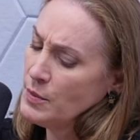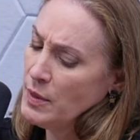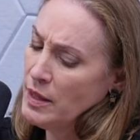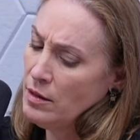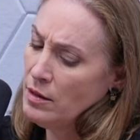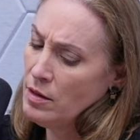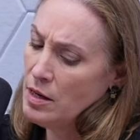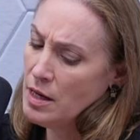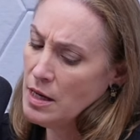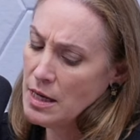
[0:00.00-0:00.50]
I
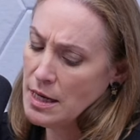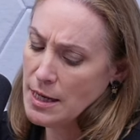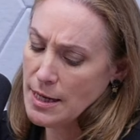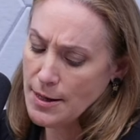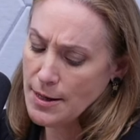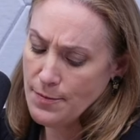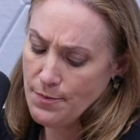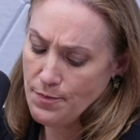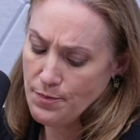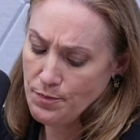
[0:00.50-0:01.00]
mean,
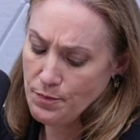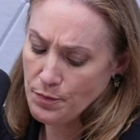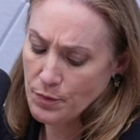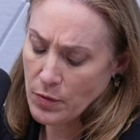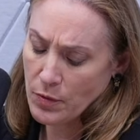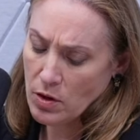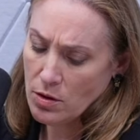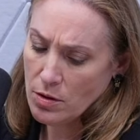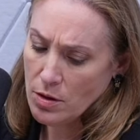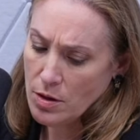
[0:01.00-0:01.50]
um,
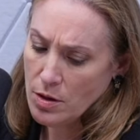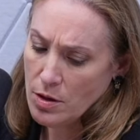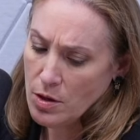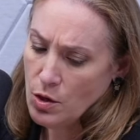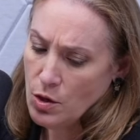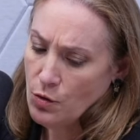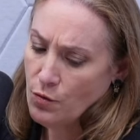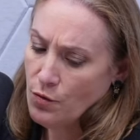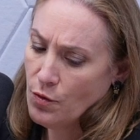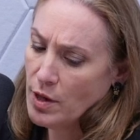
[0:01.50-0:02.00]

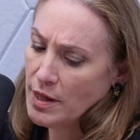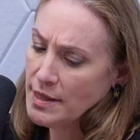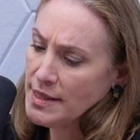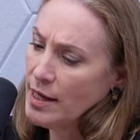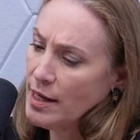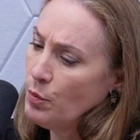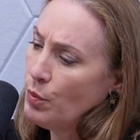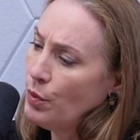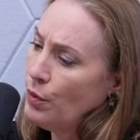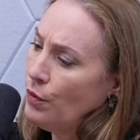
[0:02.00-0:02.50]
for
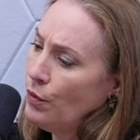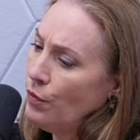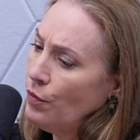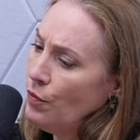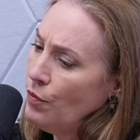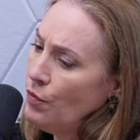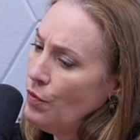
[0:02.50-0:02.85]
example,